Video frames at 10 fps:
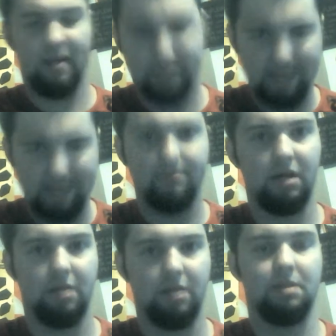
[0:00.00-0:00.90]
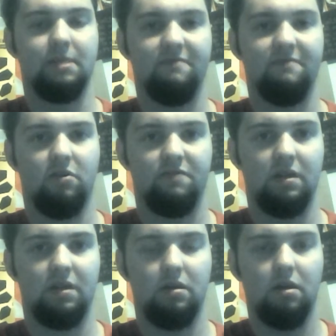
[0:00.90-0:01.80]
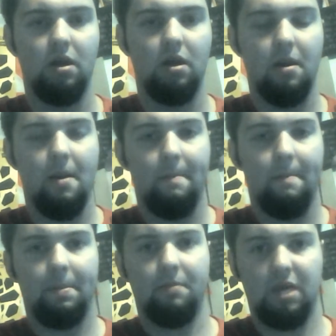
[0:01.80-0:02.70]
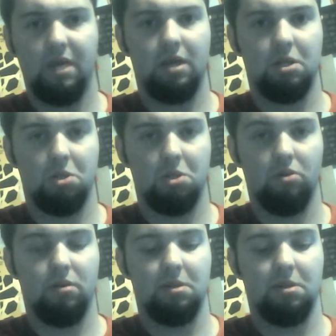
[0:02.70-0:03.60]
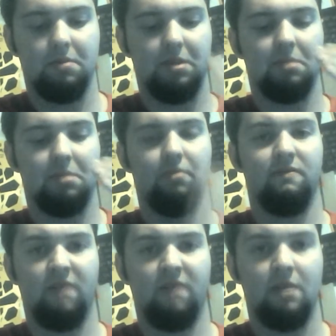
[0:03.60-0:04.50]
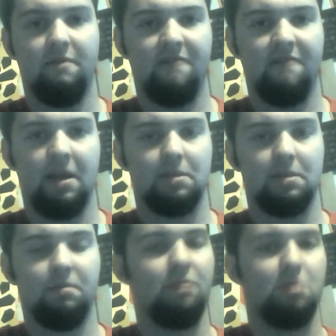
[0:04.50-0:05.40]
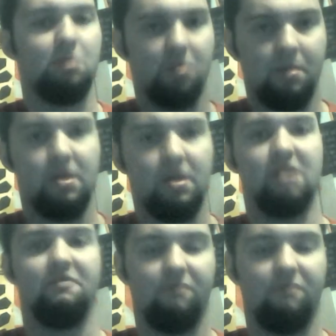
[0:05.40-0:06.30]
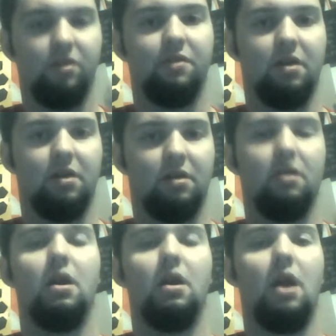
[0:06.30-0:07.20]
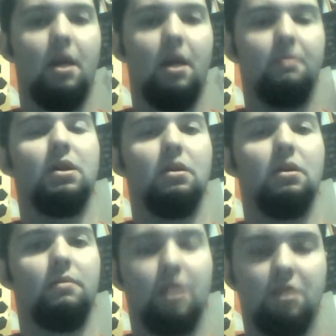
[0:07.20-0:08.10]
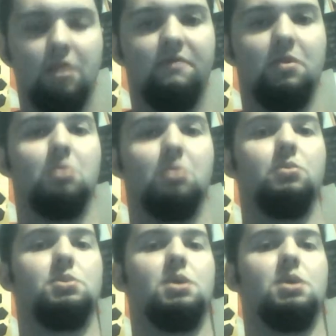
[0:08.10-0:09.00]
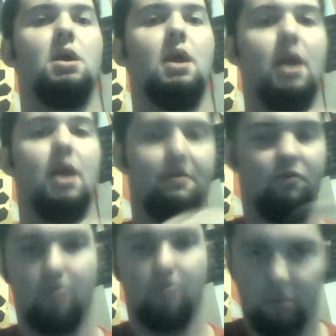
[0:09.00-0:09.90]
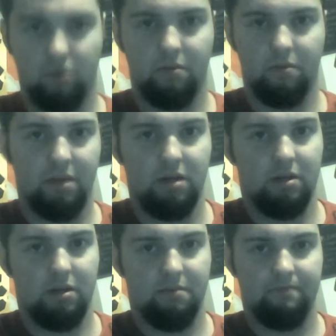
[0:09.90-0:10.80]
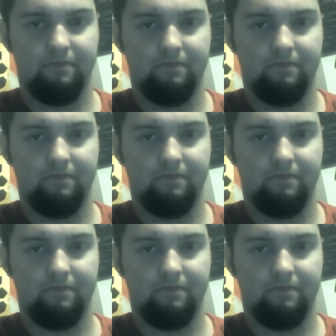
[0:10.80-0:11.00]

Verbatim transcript: as anybody that's involved in being in journalism is to provide the facts to people so that they can free think and be individuals and form their own opinion.